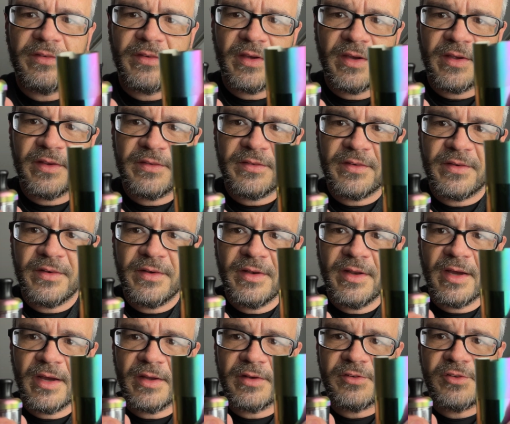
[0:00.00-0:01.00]
sized
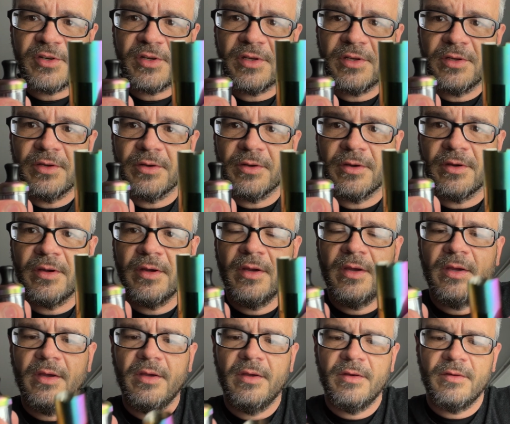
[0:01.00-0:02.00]
notch here
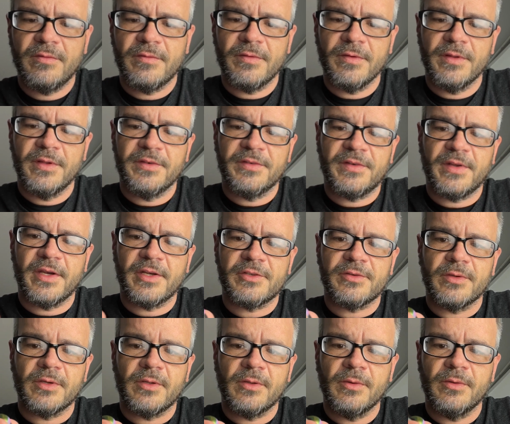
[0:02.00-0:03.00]
for this to
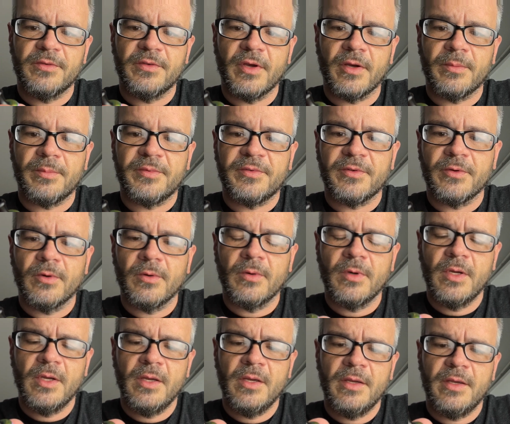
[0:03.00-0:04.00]
actually close up.
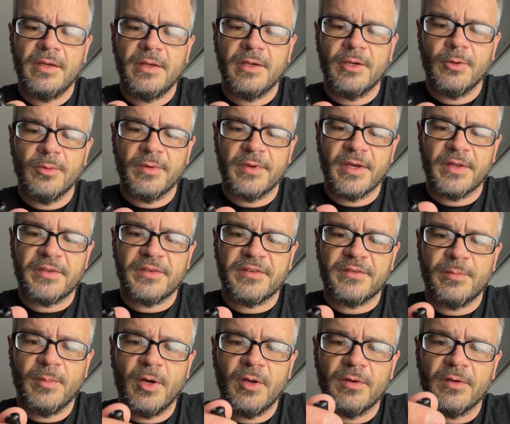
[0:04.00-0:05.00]
So here we got the
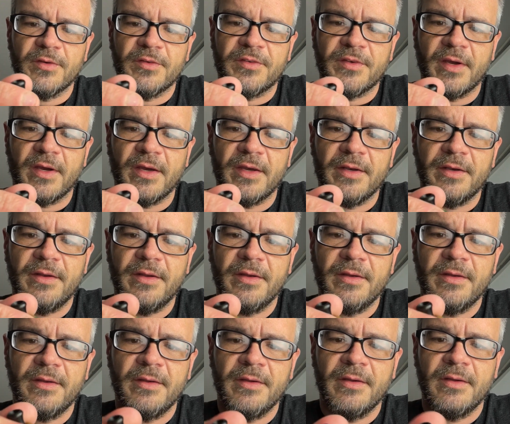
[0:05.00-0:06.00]
smaller side,
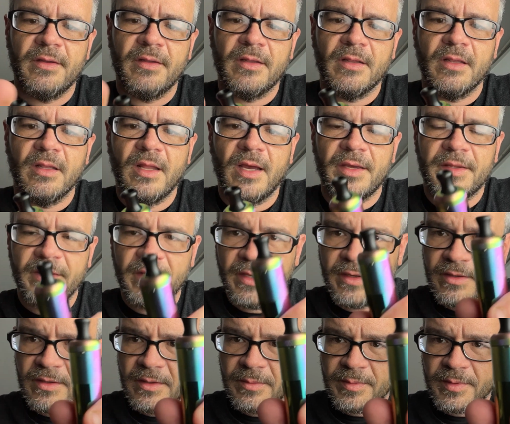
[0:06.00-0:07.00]
line
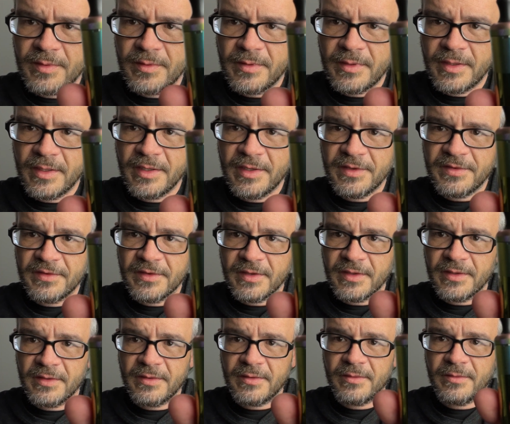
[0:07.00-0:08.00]
that up and it's
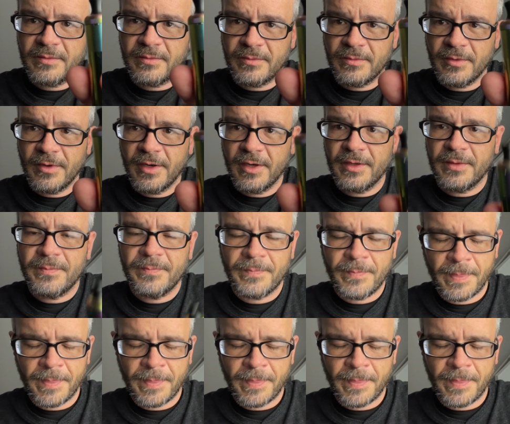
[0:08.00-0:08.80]
in, right?